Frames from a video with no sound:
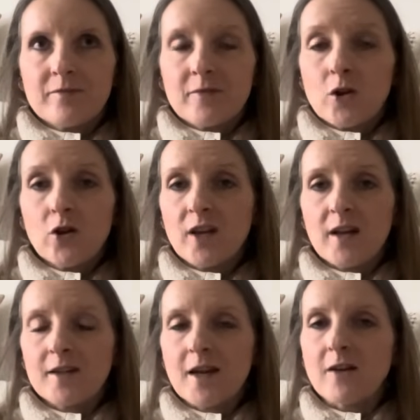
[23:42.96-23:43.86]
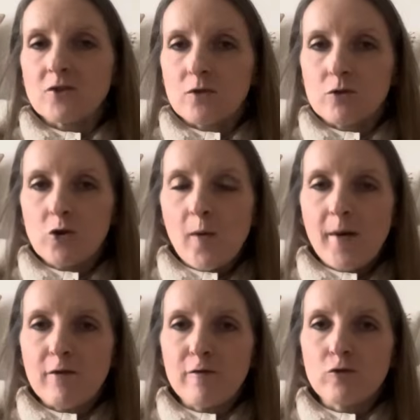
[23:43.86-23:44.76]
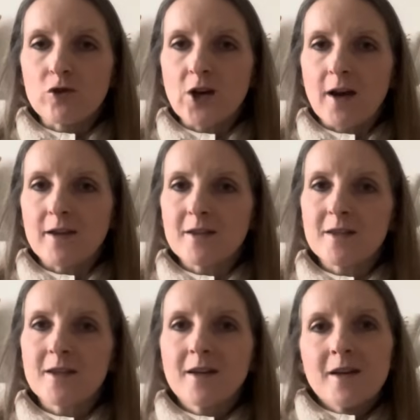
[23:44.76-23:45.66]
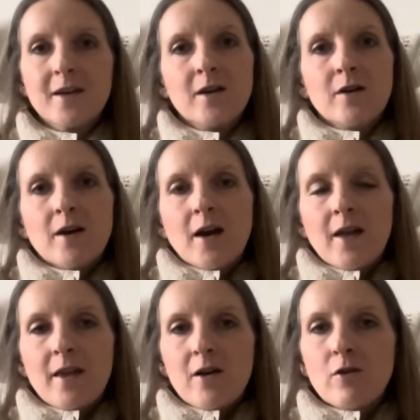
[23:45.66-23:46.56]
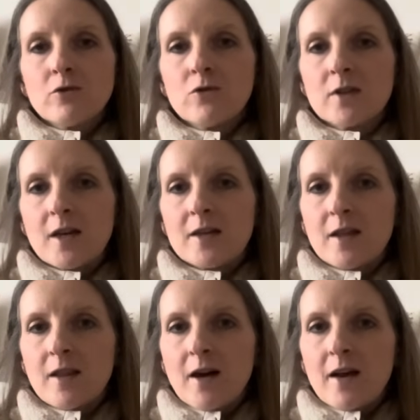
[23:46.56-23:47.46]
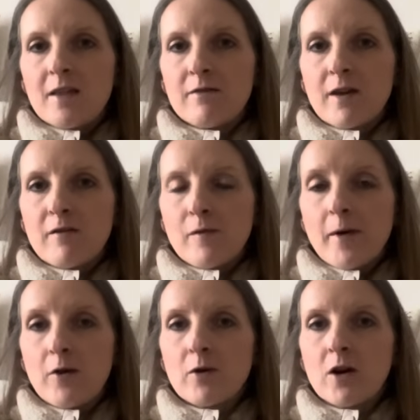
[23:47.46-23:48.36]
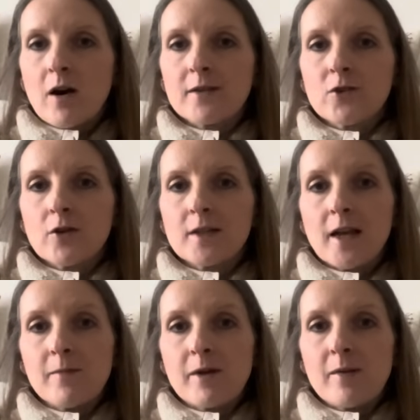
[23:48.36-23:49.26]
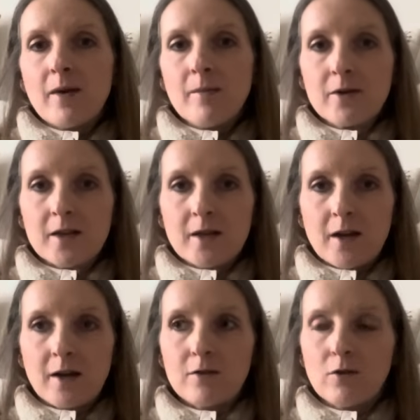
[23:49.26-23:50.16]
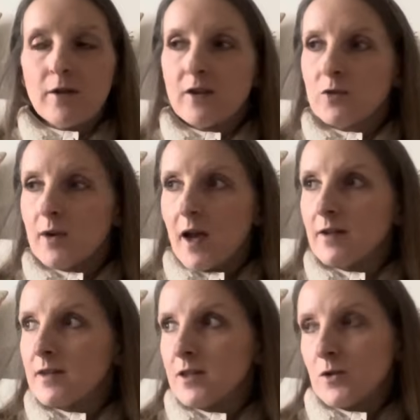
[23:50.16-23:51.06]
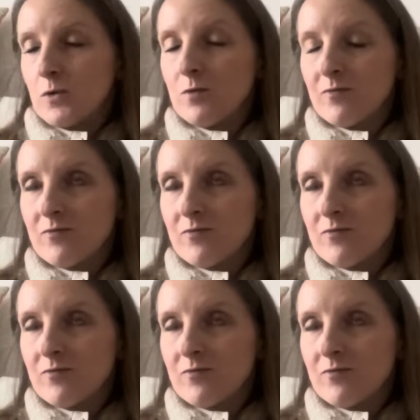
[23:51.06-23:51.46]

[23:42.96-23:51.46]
Couldn't get it to cancel. Took me about 4 tries. And then it also said that in the event of a power cut, it's got a 10-minute memory, and I thought, well, that's quite handy to know.